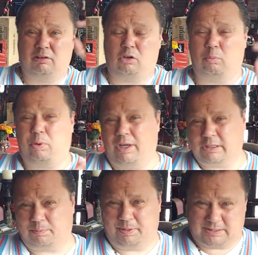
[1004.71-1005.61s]
little
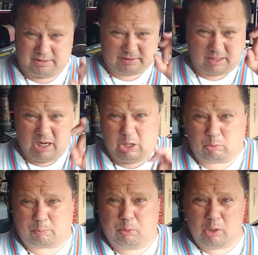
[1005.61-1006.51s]
puzzle pieces
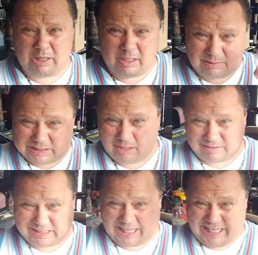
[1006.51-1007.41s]
were putting
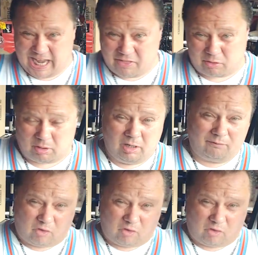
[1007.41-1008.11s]
themselves together